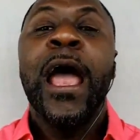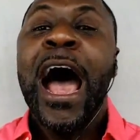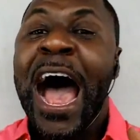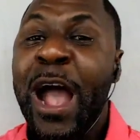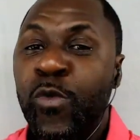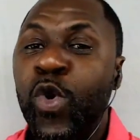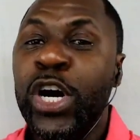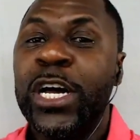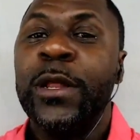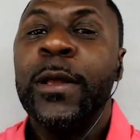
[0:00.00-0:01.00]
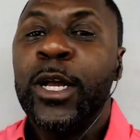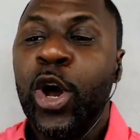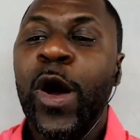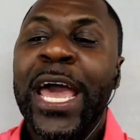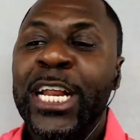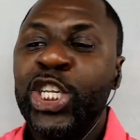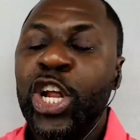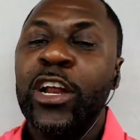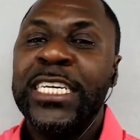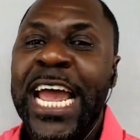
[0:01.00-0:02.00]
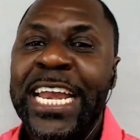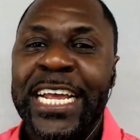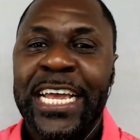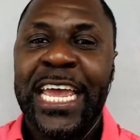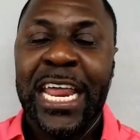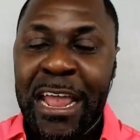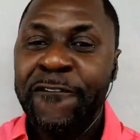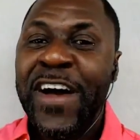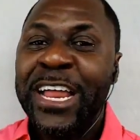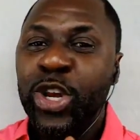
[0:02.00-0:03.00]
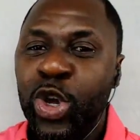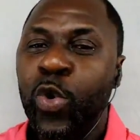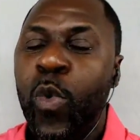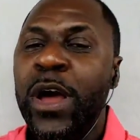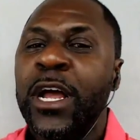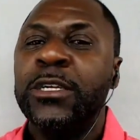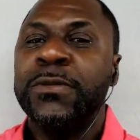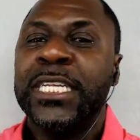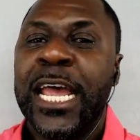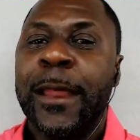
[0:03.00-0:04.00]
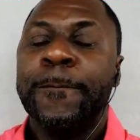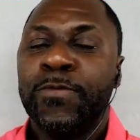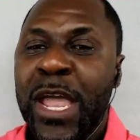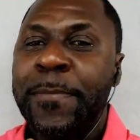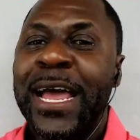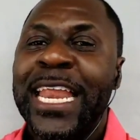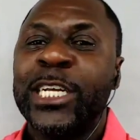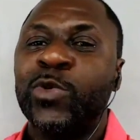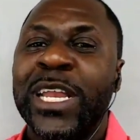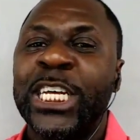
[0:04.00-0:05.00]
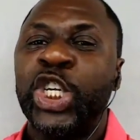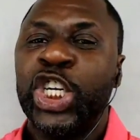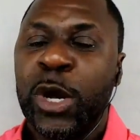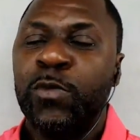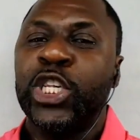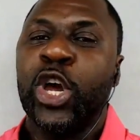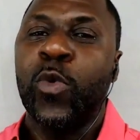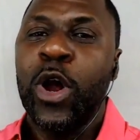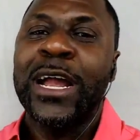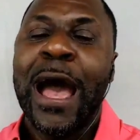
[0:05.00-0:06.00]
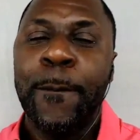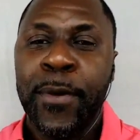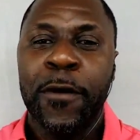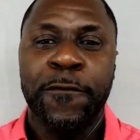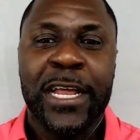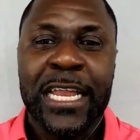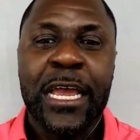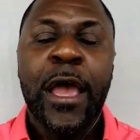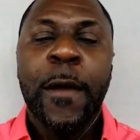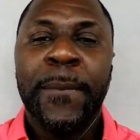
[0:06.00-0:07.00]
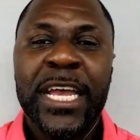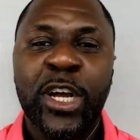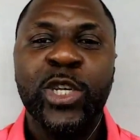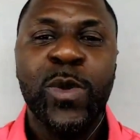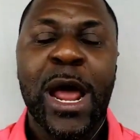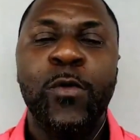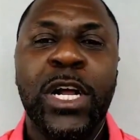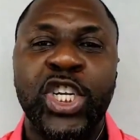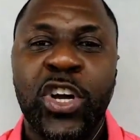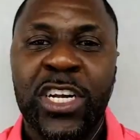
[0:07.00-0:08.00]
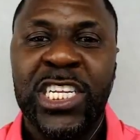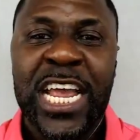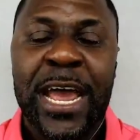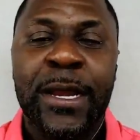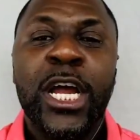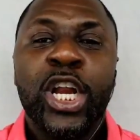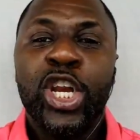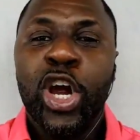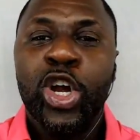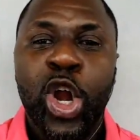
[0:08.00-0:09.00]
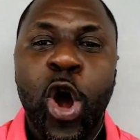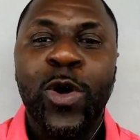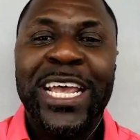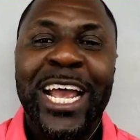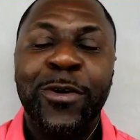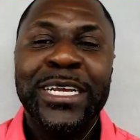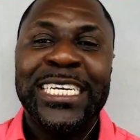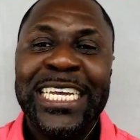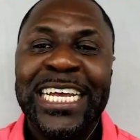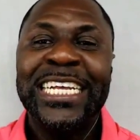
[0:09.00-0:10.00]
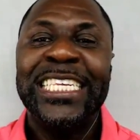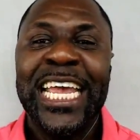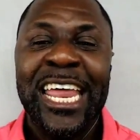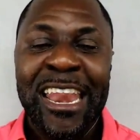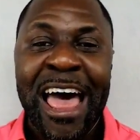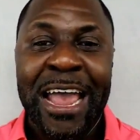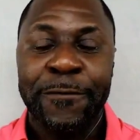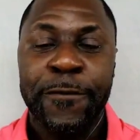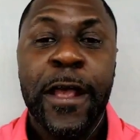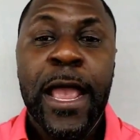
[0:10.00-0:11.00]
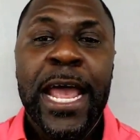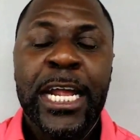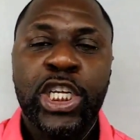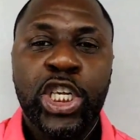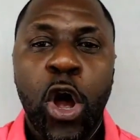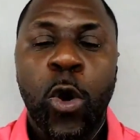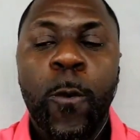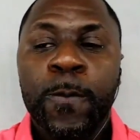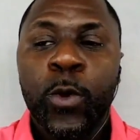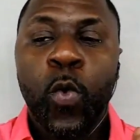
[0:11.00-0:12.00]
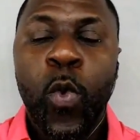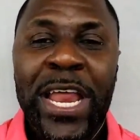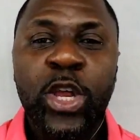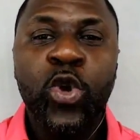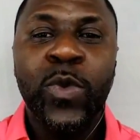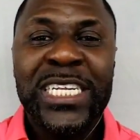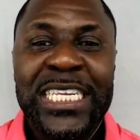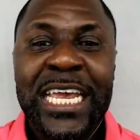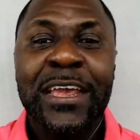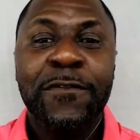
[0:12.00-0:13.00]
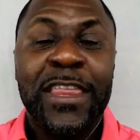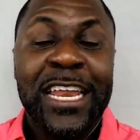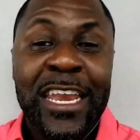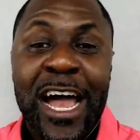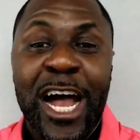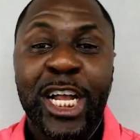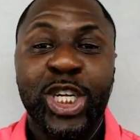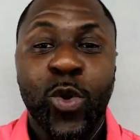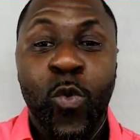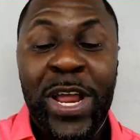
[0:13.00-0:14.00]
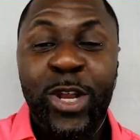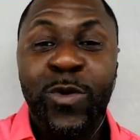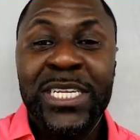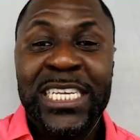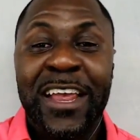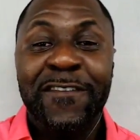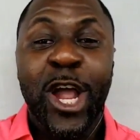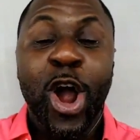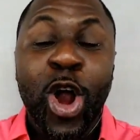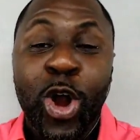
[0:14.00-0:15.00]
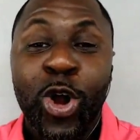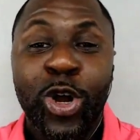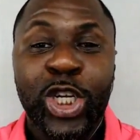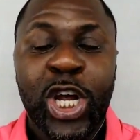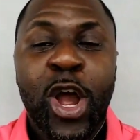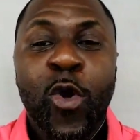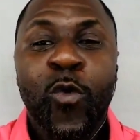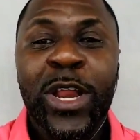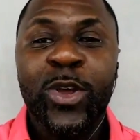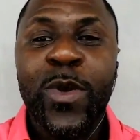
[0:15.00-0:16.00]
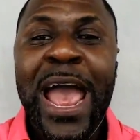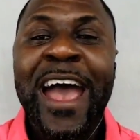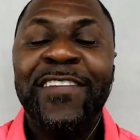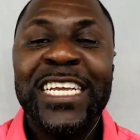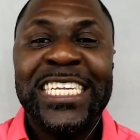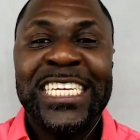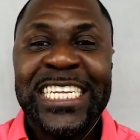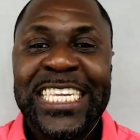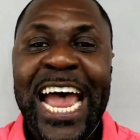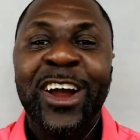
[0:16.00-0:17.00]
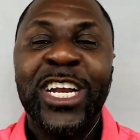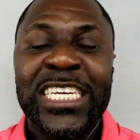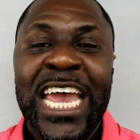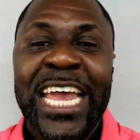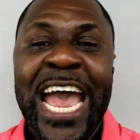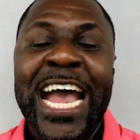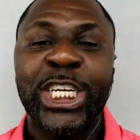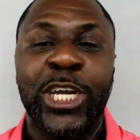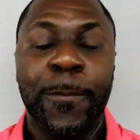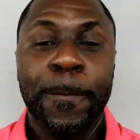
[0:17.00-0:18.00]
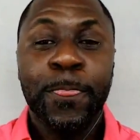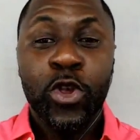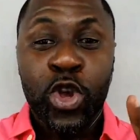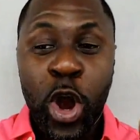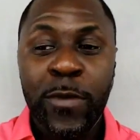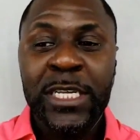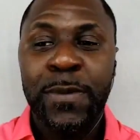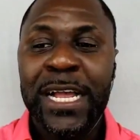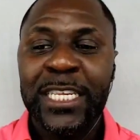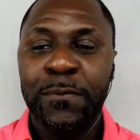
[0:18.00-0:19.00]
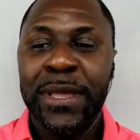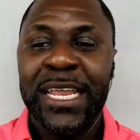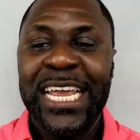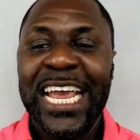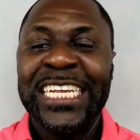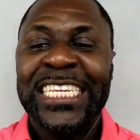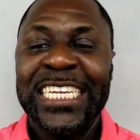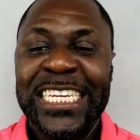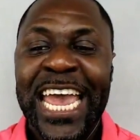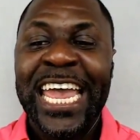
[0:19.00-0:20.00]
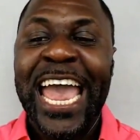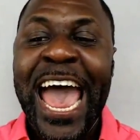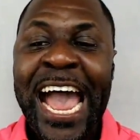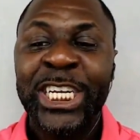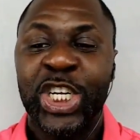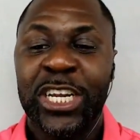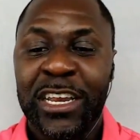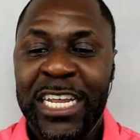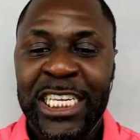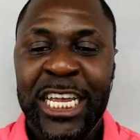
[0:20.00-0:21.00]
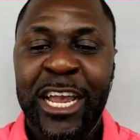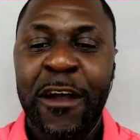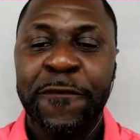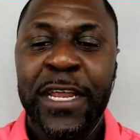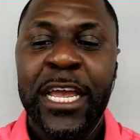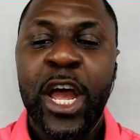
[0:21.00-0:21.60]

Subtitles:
I would go ahead and start dating again if I knew 100% that my next relationship was going to work out perfectly. But here's what I want you to understand. There are no guarantees in life. And so when you receive the nudge, when you receive the urge, when you have this desire to take action, your responsibility is to take action. Listen carefully.